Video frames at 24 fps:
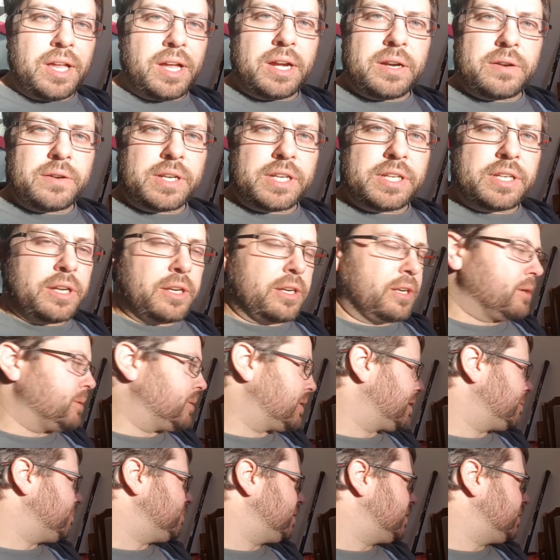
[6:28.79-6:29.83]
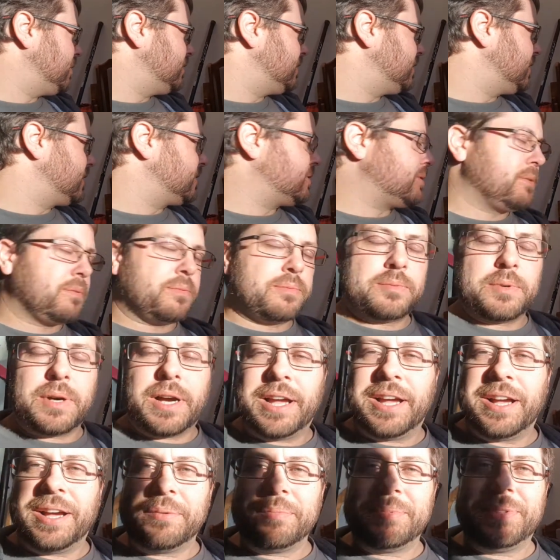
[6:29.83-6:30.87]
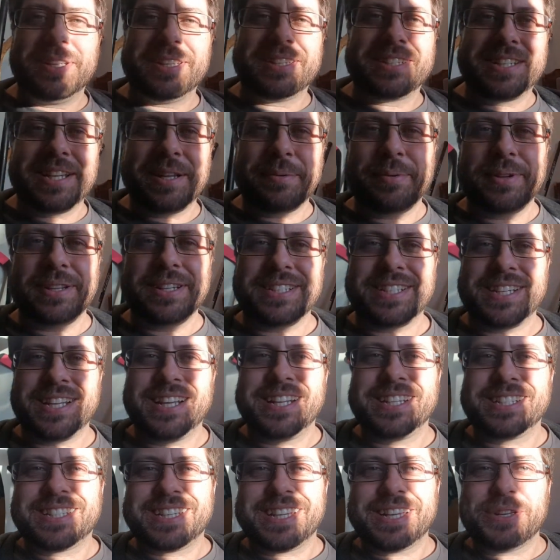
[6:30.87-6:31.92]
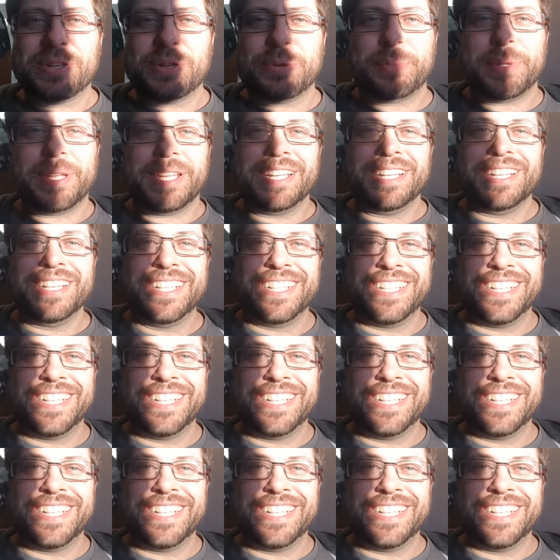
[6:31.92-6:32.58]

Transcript: I really don't know what I'm doing. That's why I'm the CNC newbie.